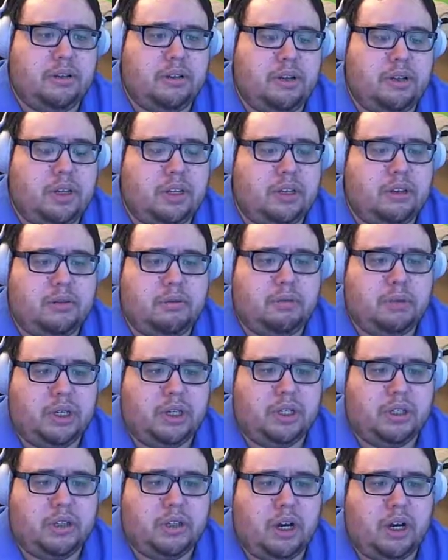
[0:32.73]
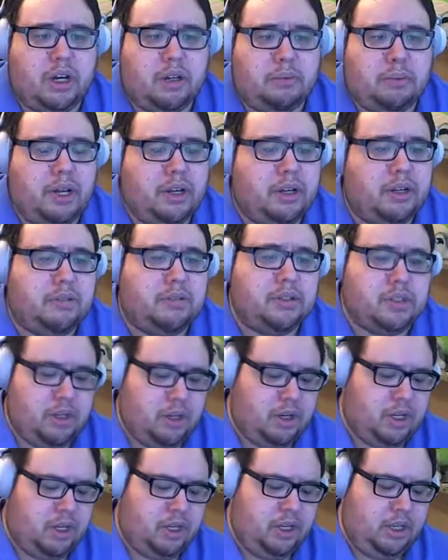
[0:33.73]
and we can talk about it.
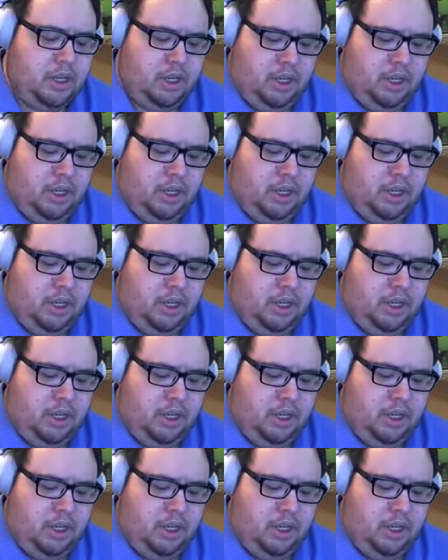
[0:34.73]
Sorry,